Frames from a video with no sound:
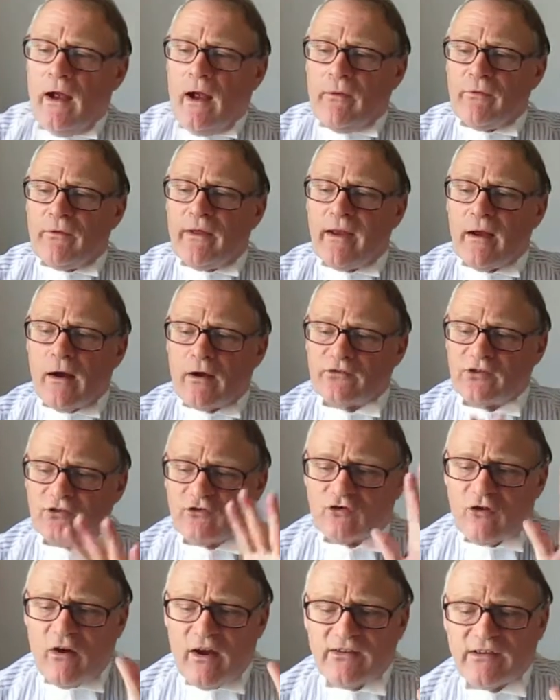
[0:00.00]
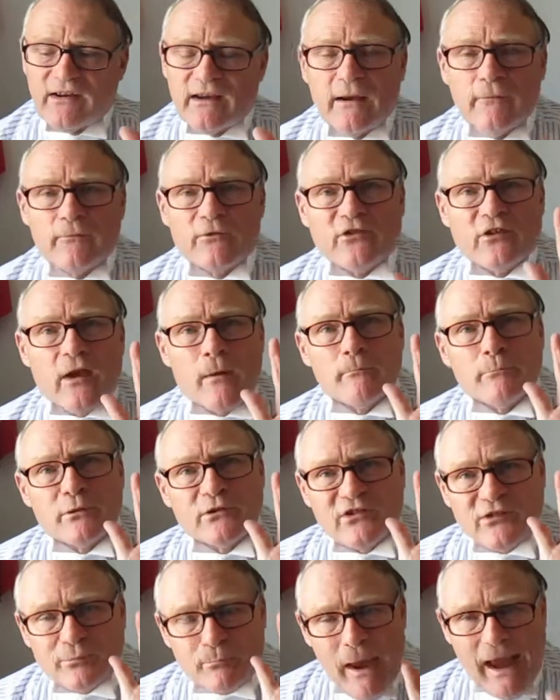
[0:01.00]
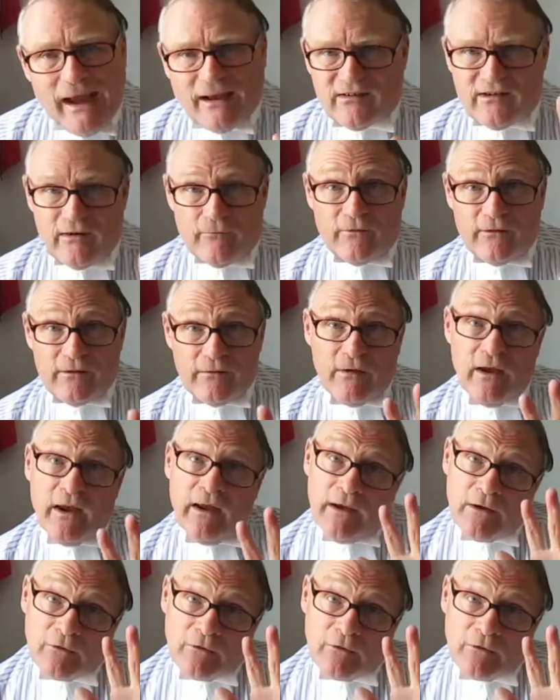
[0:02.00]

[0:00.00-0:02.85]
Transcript: And they are to try to give some perspective in